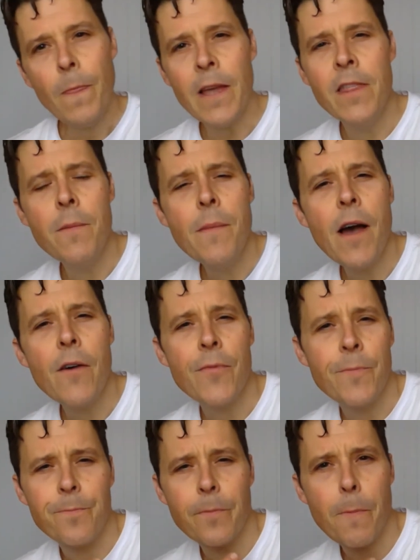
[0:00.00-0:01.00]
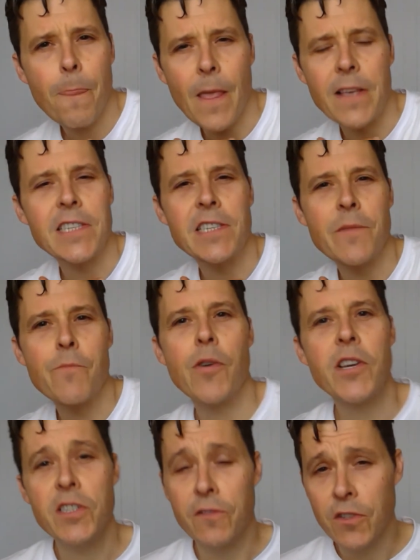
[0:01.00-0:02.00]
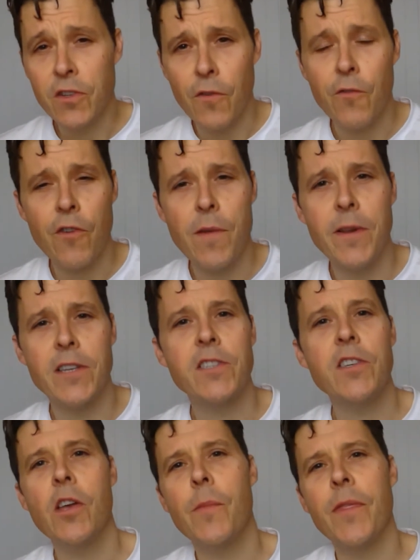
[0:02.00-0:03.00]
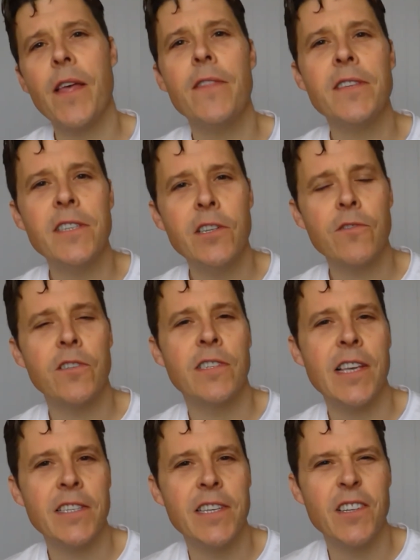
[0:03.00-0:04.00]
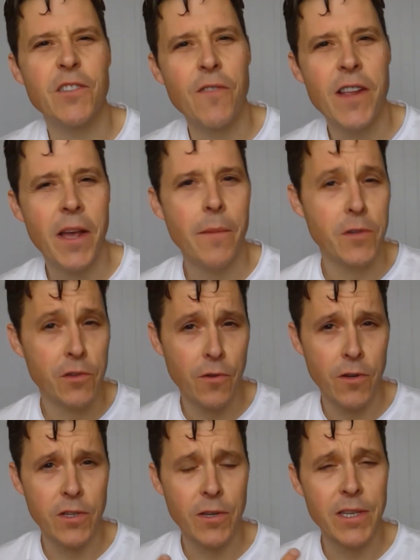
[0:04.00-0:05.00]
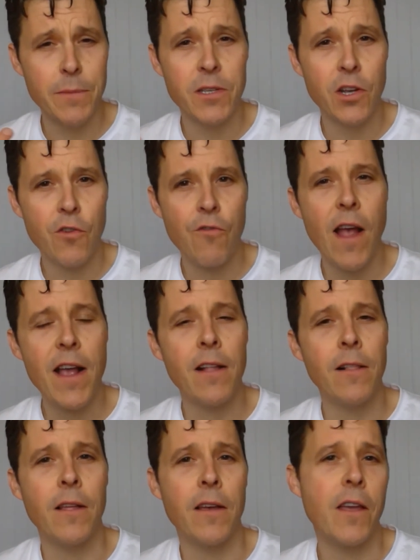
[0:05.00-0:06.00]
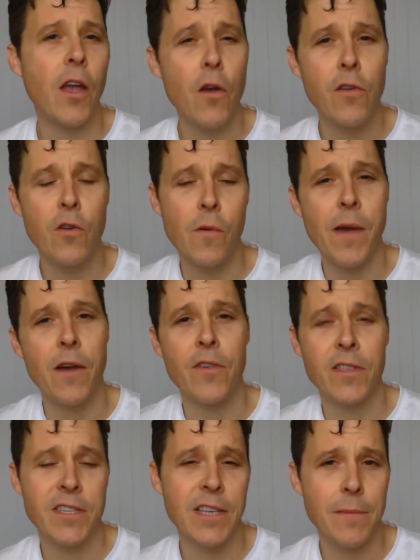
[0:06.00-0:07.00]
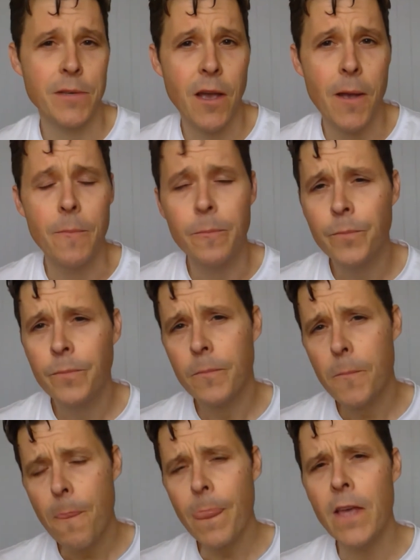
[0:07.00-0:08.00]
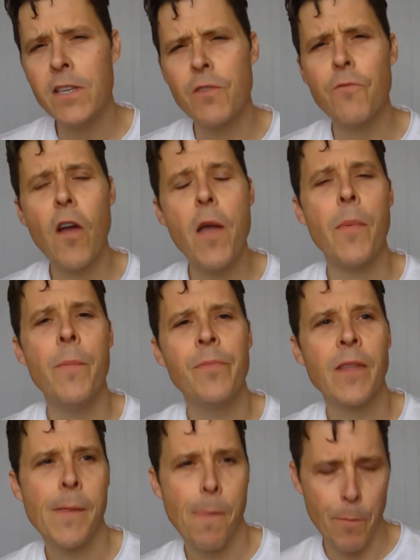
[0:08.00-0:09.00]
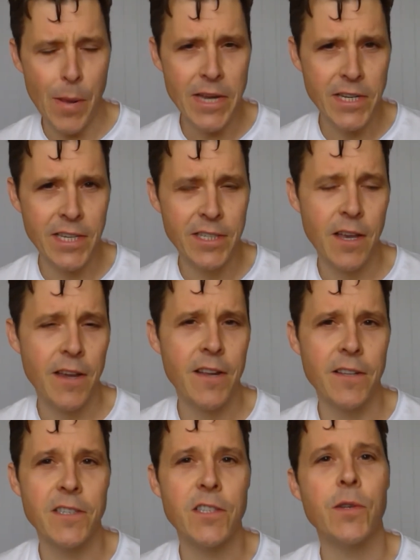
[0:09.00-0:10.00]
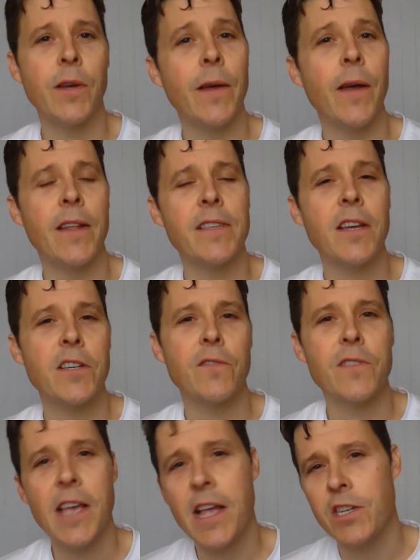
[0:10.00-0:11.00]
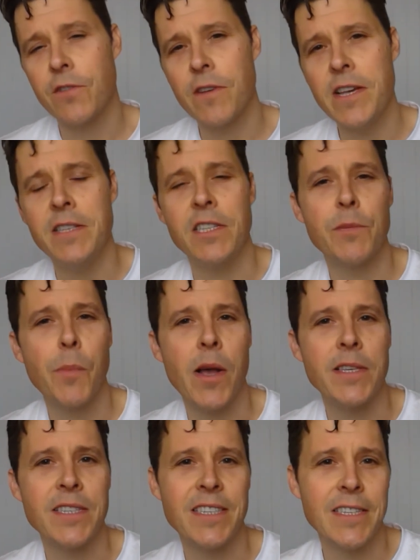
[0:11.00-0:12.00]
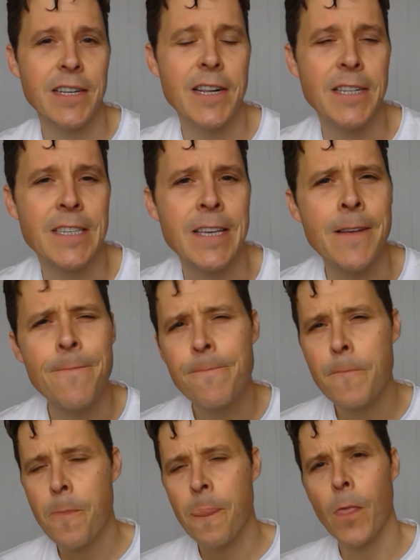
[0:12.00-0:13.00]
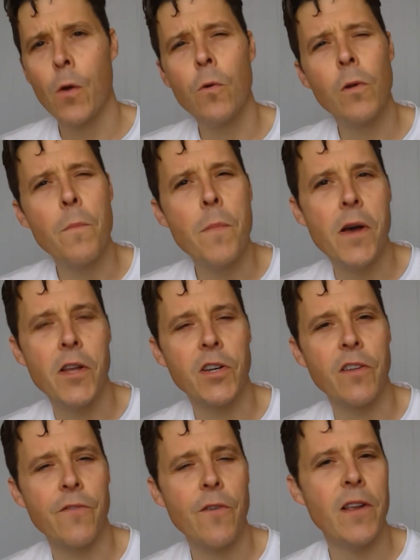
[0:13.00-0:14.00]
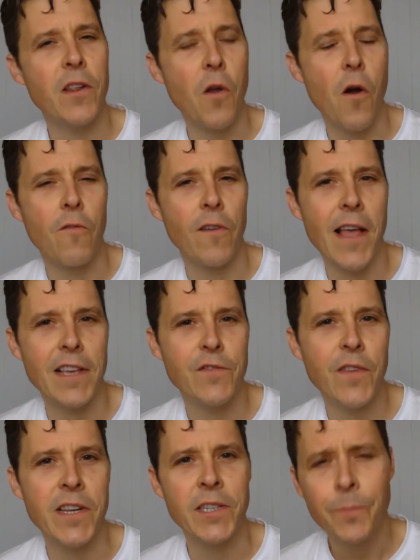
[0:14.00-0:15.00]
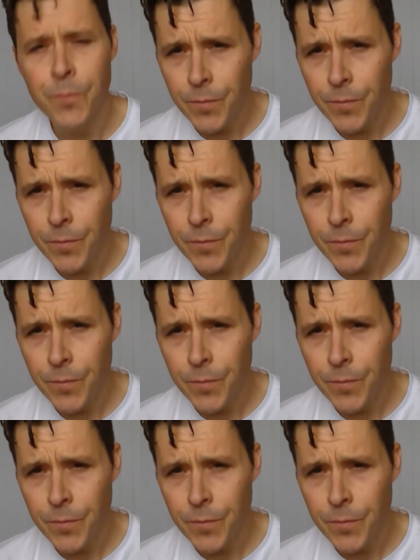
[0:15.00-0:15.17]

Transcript: In the mouth, there's this impression of soft creaminess too, but then the citrus zestiness really comes through, so it seems to crackle and coat your mouth at the same time. There's a ripe, peachy succulence to it and a touch of tangerine, spice and salinity all emerge on a very long, relaxed finish.